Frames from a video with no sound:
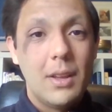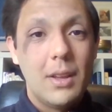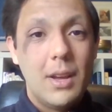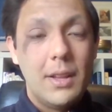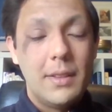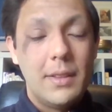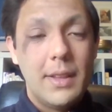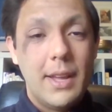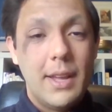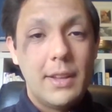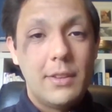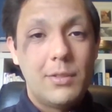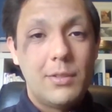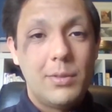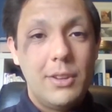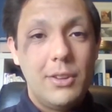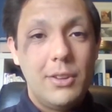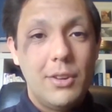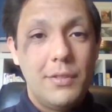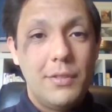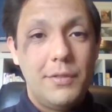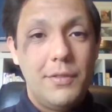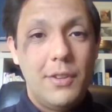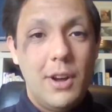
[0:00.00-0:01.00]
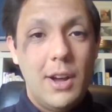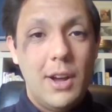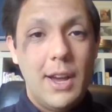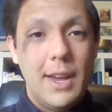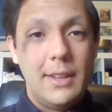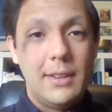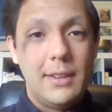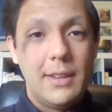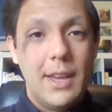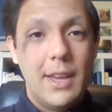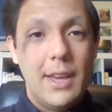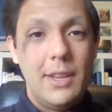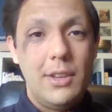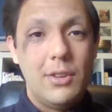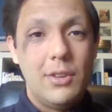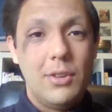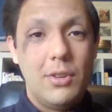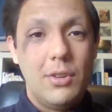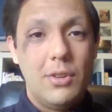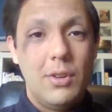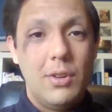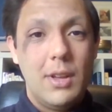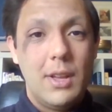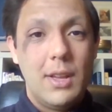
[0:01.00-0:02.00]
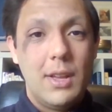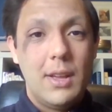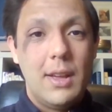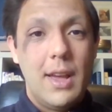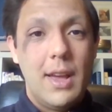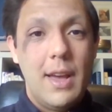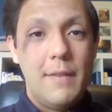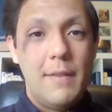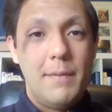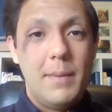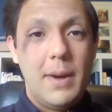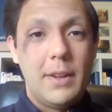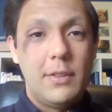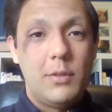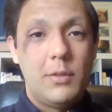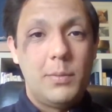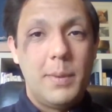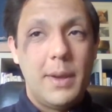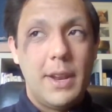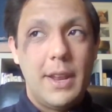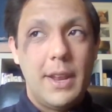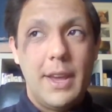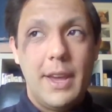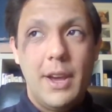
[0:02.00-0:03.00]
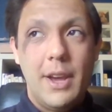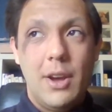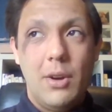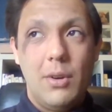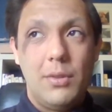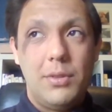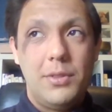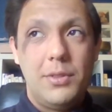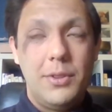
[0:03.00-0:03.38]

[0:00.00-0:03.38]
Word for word: And that's when you'll find that you'll have much better health.